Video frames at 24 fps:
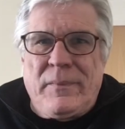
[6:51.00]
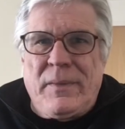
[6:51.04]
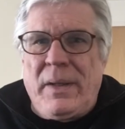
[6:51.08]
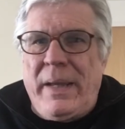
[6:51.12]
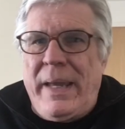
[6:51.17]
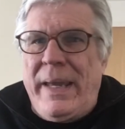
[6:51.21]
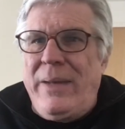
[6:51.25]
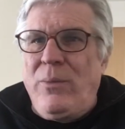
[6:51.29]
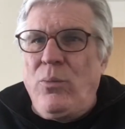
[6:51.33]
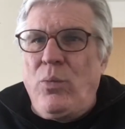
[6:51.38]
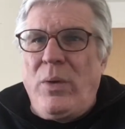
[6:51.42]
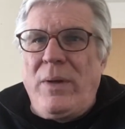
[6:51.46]

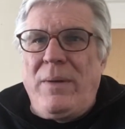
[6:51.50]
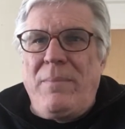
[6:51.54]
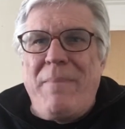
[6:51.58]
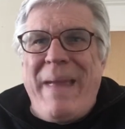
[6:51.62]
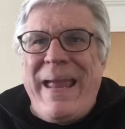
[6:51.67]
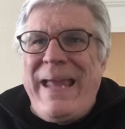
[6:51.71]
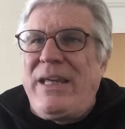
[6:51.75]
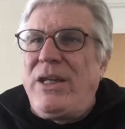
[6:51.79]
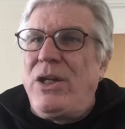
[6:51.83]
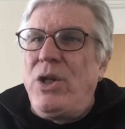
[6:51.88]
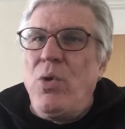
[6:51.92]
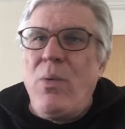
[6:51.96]
It would
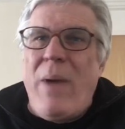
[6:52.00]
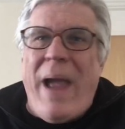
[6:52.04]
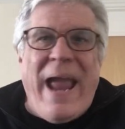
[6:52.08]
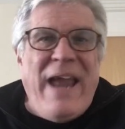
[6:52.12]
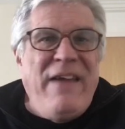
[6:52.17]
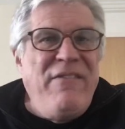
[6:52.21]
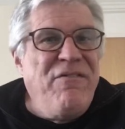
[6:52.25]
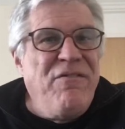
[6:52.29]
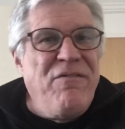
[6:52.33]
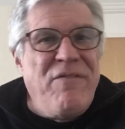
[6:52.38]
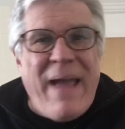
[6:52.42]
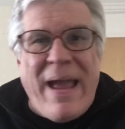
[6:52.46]
make you
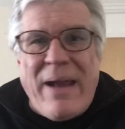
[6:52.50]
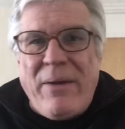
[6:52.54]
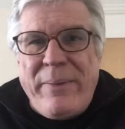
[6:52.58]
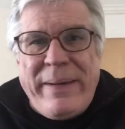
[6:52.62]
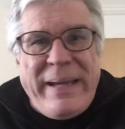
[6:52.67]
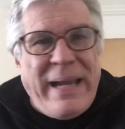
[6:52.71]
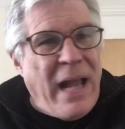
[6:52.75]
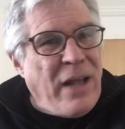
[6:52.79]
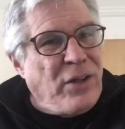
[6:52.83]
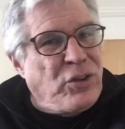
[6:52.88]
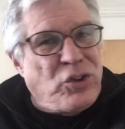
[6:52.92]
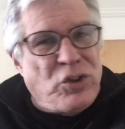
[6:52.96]
a
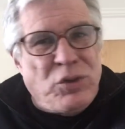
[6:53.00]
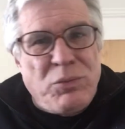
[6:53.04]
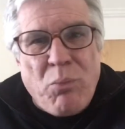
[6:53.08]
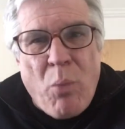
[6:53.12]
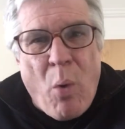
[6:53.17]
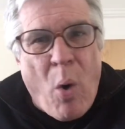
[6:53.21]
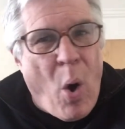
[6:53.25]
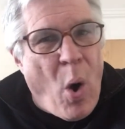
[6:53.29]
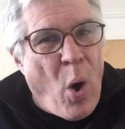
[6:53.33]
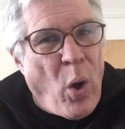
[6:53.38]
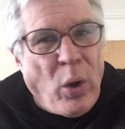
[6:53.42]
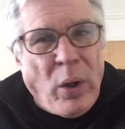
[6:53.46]
very
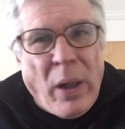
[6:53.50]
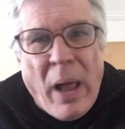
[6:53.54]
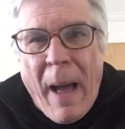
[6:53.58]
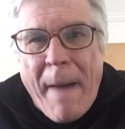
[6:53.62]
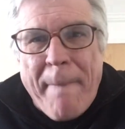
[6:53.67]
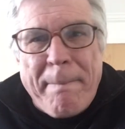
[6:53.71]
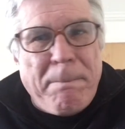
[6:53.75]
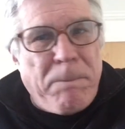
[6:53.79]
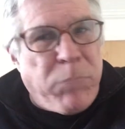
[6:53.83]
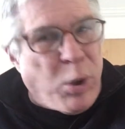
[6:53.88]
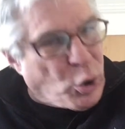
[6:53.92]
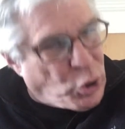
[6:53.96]
small
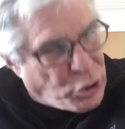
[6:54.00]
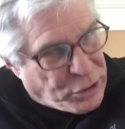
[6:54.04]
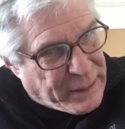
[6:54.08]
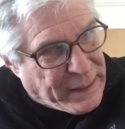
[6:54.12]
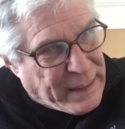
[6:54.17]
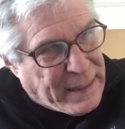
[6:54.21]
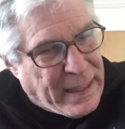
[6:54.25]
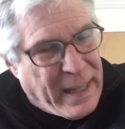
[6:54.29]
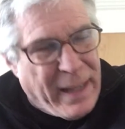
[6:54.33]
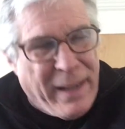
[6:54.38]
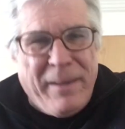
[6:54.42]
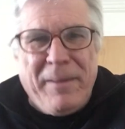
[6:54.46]

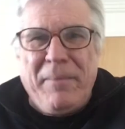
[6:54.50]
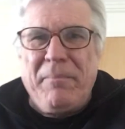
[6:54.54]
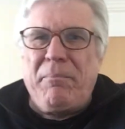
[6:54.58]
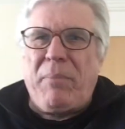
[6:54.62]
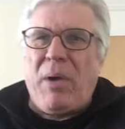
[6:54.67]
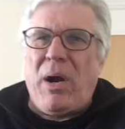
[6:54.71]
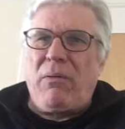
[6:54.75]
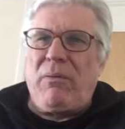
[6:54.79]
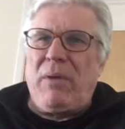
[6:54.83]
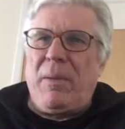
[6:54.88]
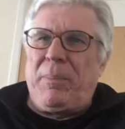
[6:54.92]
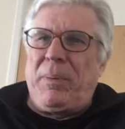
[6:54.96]
person,
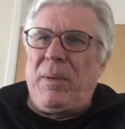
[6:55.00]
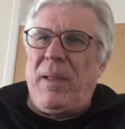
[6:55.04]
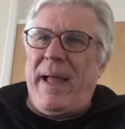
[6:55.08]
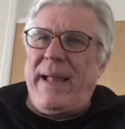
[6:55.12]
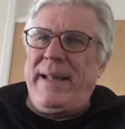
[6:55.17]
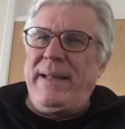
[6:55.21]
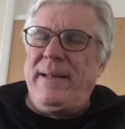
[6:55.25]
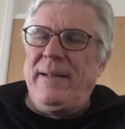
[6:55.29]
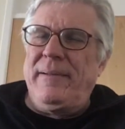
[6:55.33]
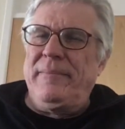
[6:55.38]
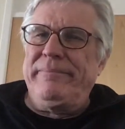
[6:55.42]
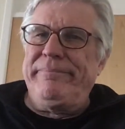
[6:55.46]
Bart
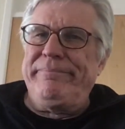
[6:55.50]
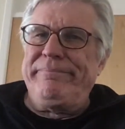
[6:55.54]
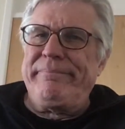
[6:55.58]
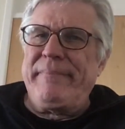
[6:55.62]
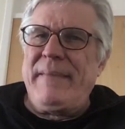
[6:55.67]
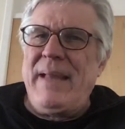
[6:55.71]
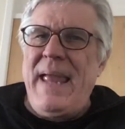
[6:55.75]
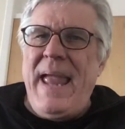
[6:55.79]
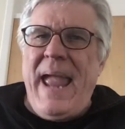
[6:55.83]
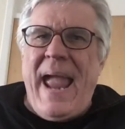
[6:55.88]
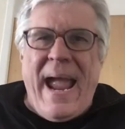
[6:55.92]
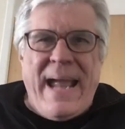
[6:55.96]
replied.
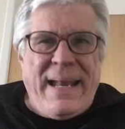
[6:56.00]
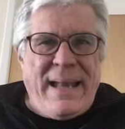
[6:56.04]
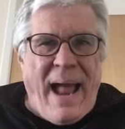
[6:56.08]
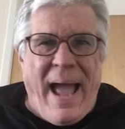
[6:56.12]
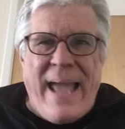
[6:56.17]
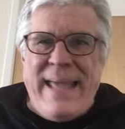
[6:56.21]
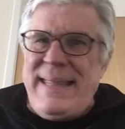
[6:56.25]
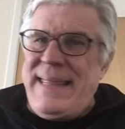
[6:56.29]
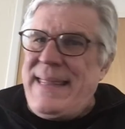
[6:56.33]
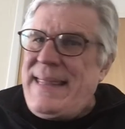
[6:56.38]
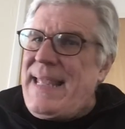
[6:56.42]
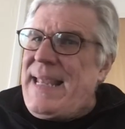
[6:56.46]
And
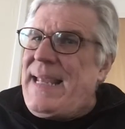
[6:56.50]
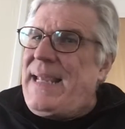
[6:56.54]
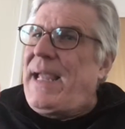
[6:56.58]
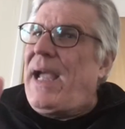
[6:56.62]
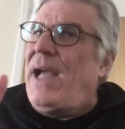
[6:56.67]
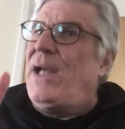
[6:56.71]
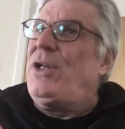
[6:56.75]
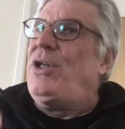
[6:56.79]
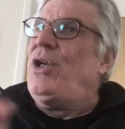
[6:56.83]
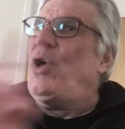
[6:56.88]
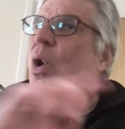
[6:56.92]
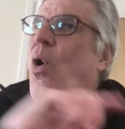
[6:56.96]
I
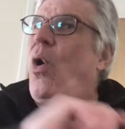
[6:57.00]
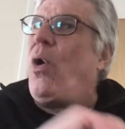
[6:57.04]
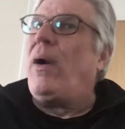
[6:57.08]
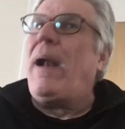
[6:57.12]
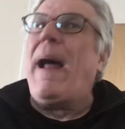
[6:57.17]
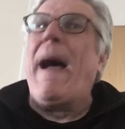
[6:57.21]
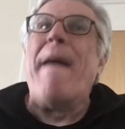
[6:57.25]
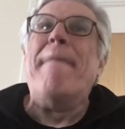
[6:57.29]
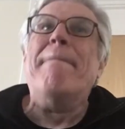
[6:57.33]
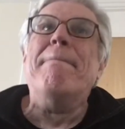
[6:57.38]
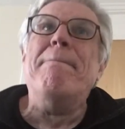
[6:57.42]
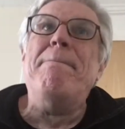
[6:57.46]
think you're
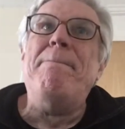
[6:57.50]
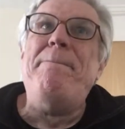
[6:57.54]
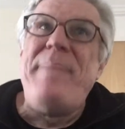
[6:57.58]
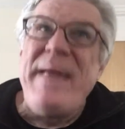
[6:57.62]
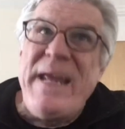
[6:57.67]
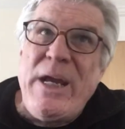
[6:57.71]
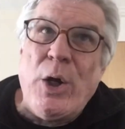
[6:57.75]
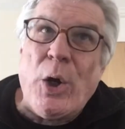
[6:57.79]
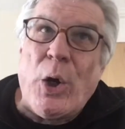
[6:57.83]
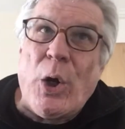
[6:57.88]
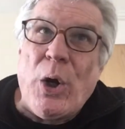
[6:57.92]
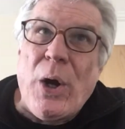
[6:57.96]

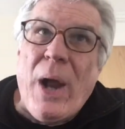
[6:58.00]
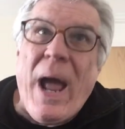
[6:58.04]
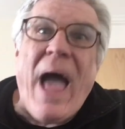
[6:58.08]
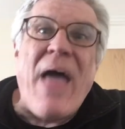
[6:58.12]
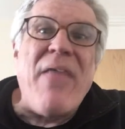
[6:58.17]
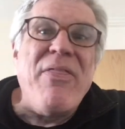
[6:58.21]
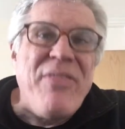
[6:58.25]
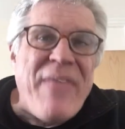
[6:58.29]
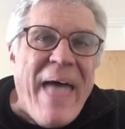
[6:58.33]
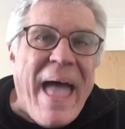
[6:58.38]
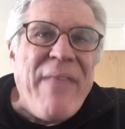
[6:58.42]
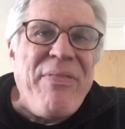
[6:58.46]
bigger
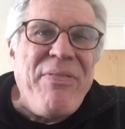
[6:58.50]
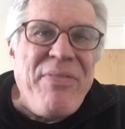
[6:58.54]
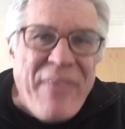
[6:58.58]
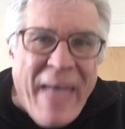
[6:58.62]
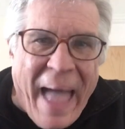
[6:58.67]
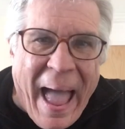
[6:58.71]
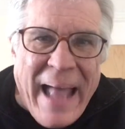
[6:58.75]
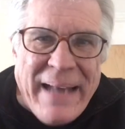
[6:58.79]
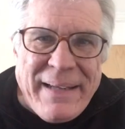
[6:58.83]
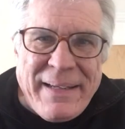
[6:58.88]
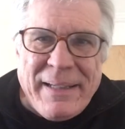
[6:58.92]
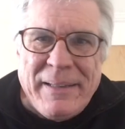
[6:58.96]
than
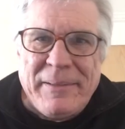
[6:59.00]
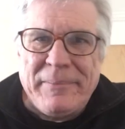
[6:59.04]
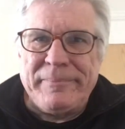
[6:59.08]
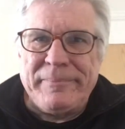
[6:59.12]
that.